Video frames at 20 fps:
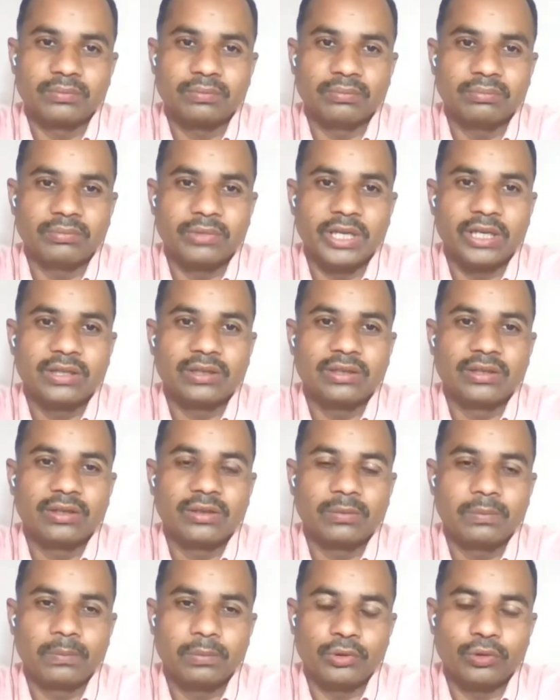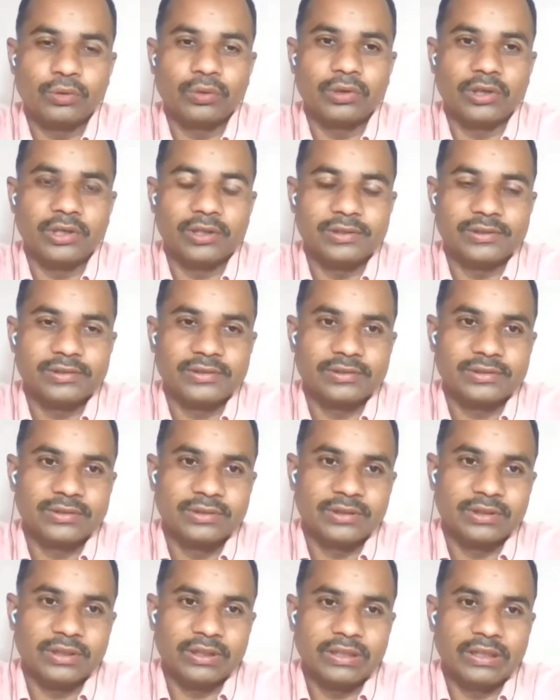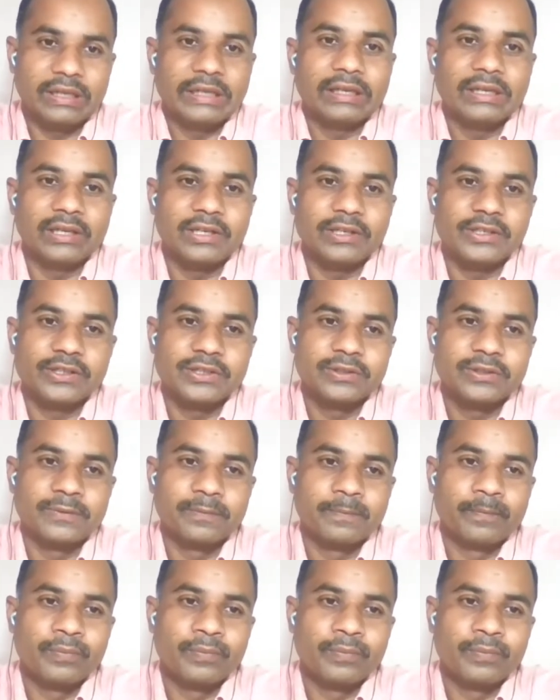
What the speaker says: make plurals in English.